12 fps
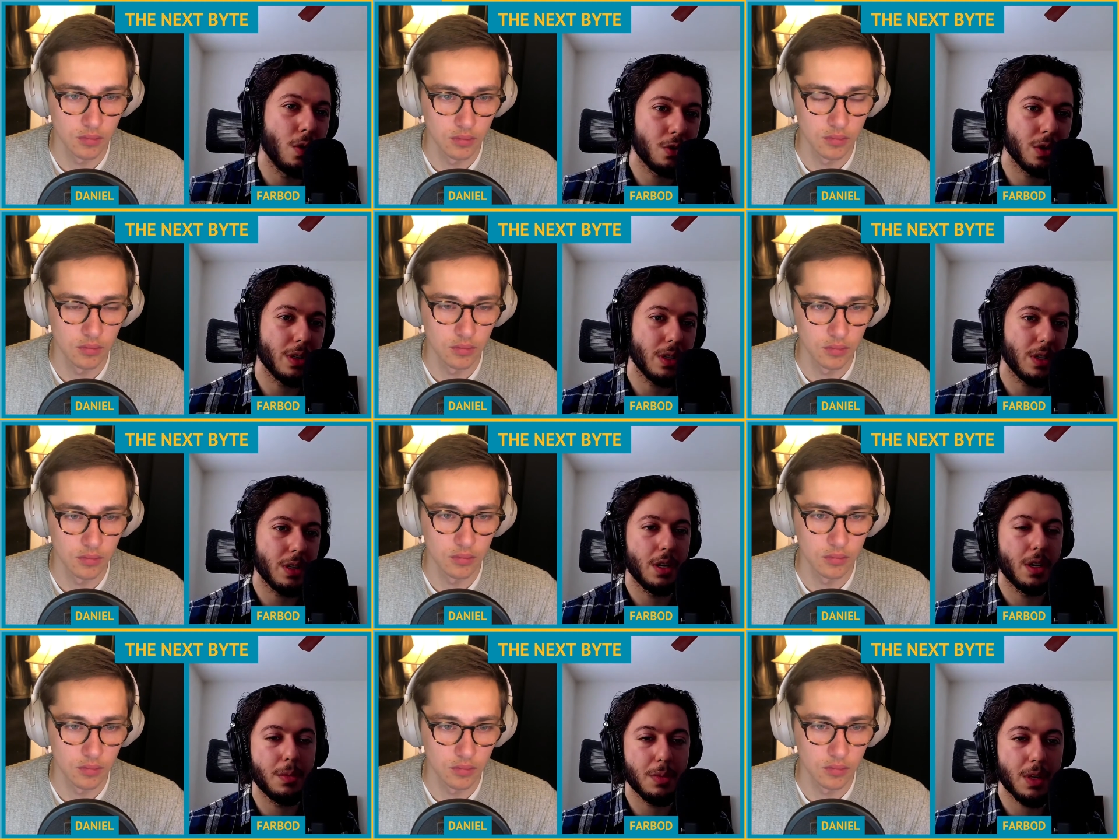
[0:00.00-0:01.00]
Speaker 1: to 200
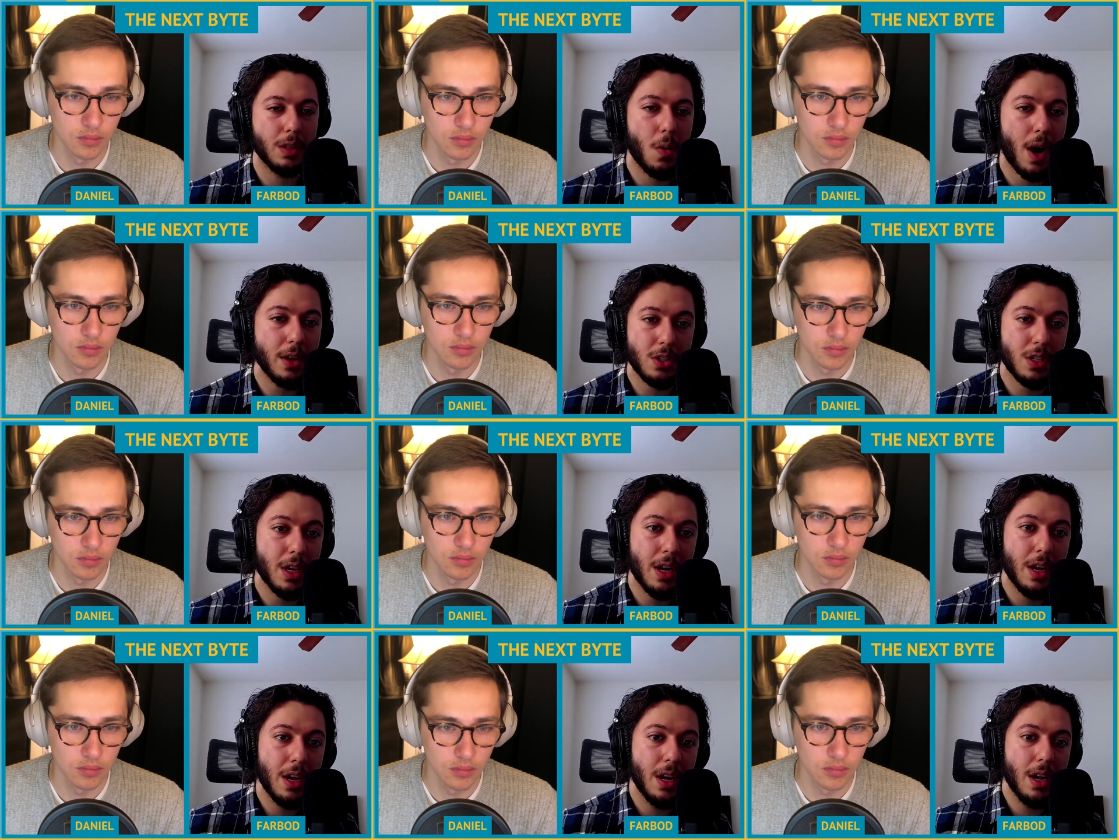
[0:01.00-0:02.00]
kilowatts.
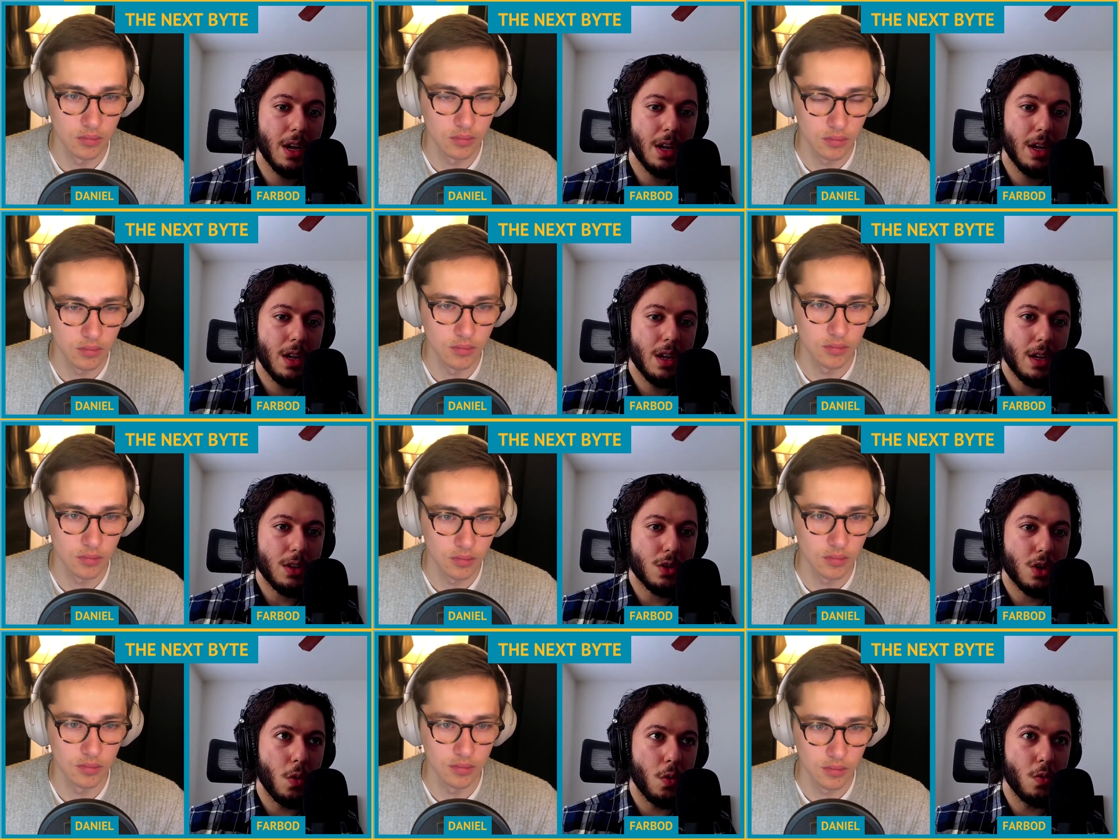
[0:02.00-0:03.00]

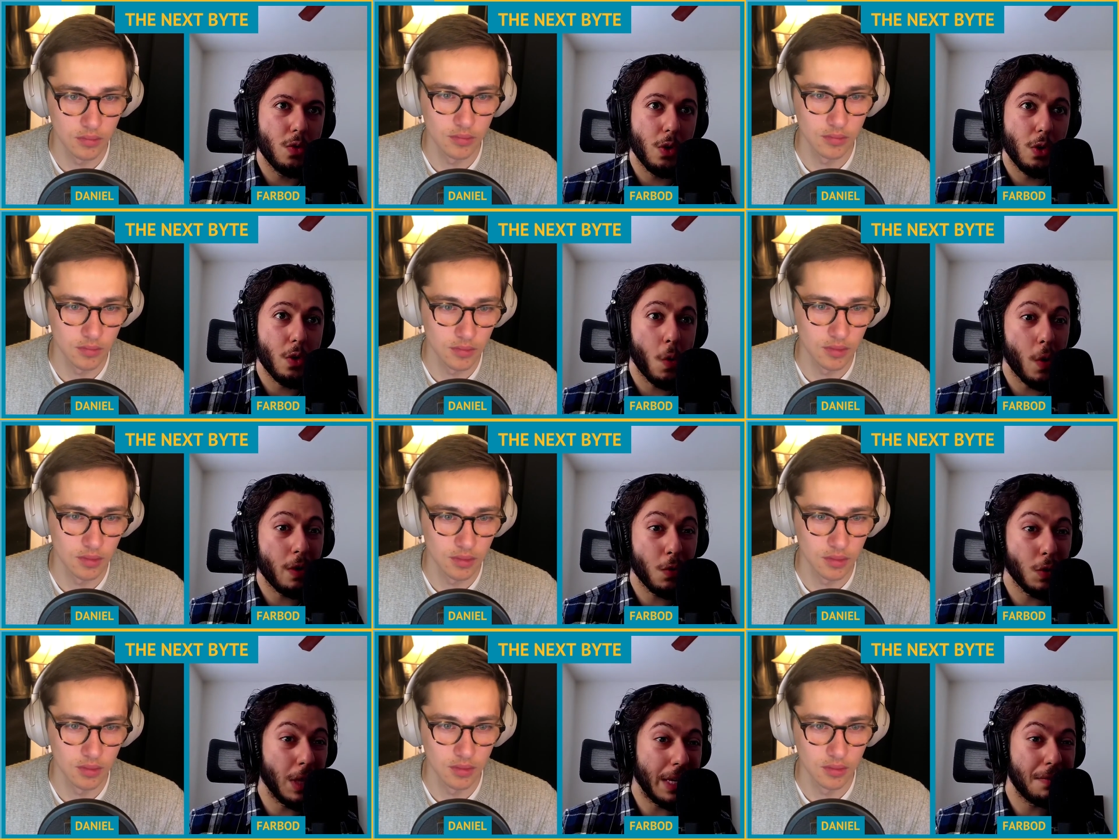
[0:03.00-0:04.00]
So they're going
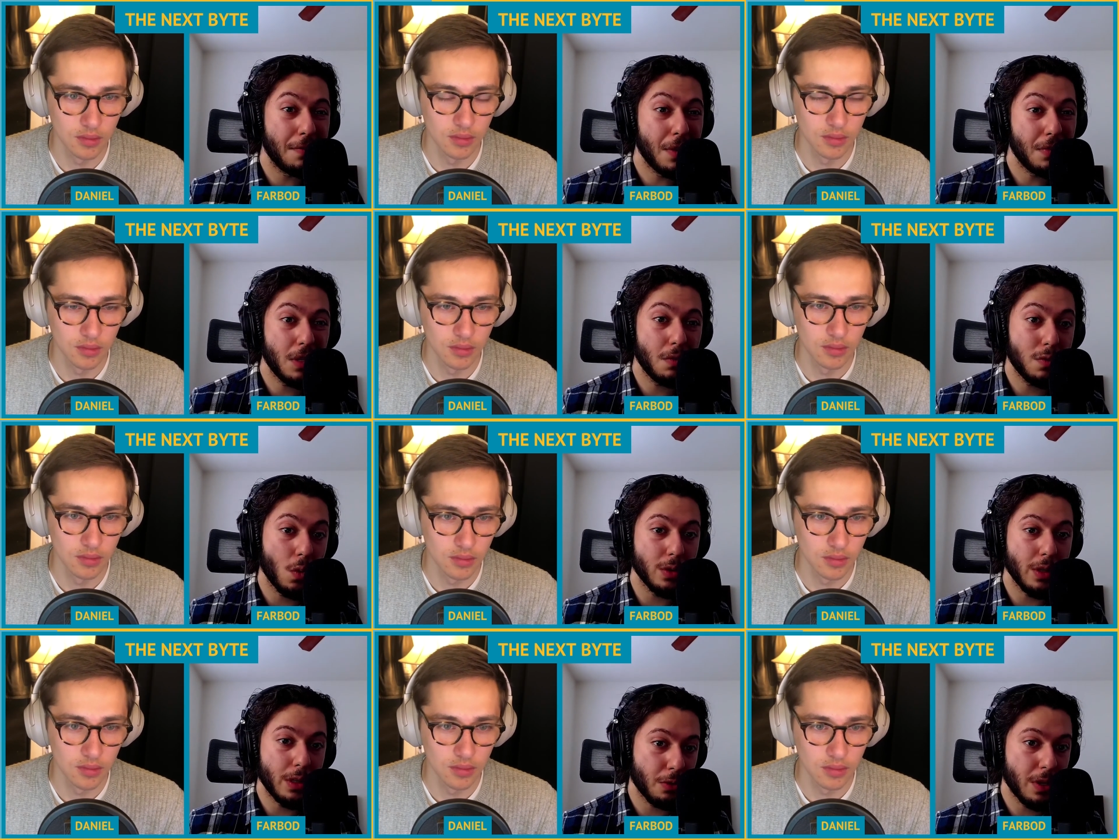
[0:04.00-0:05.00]
for like a
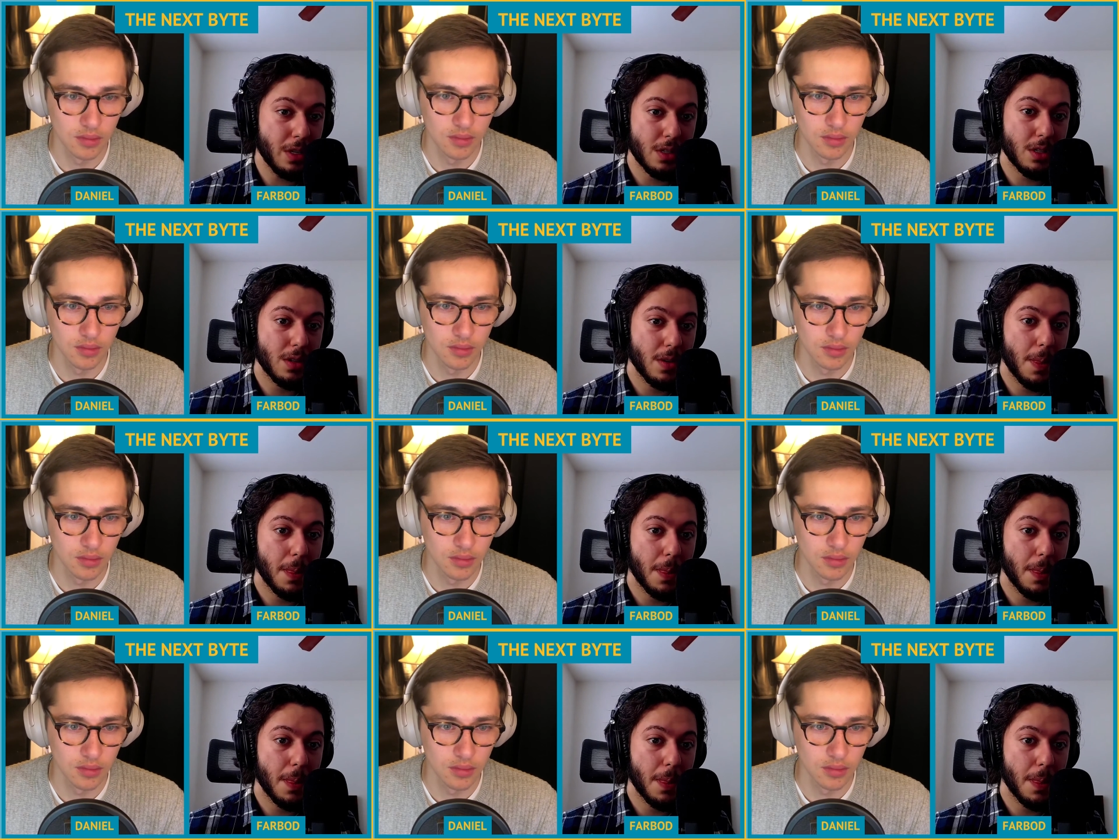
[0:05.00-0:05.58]
15-fold increase.